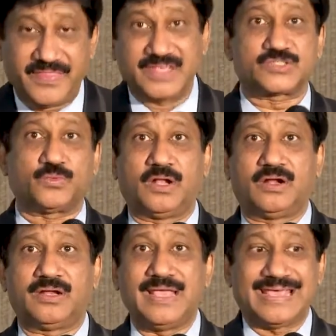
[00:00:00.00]
in this
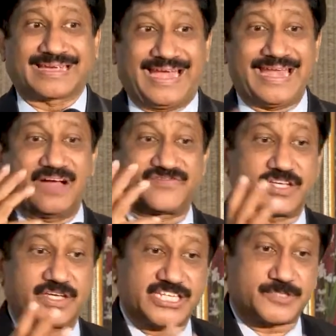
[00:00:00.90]
world. And
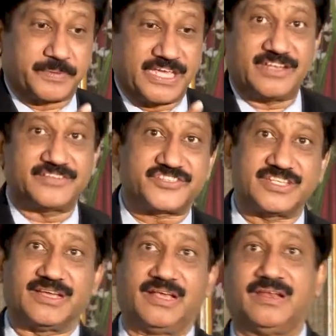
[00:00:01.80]
after
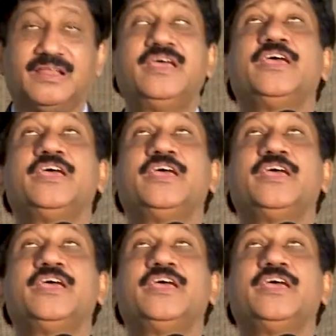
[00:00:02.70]
experiencing hell,